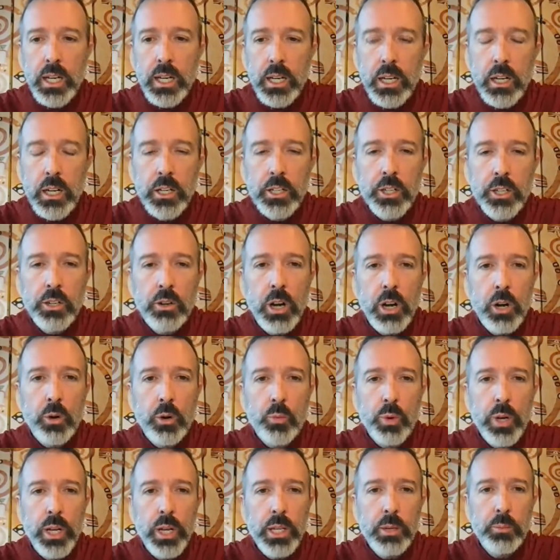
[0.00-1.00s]
under our
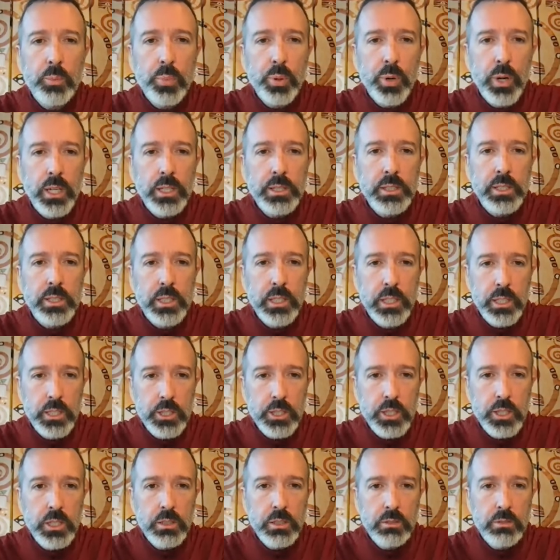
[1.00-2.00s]
Red Press
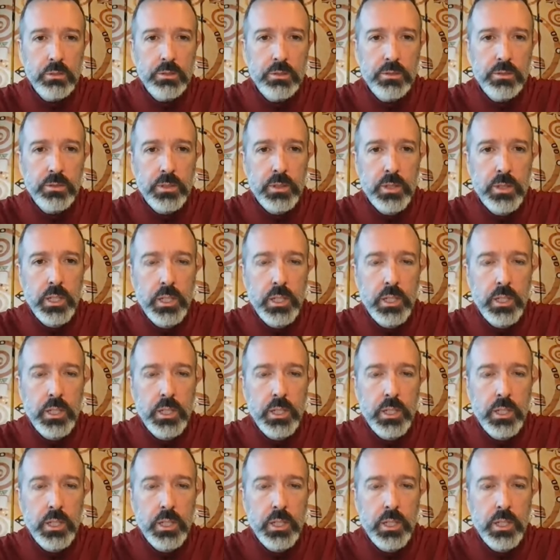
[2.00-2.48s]
Initiative,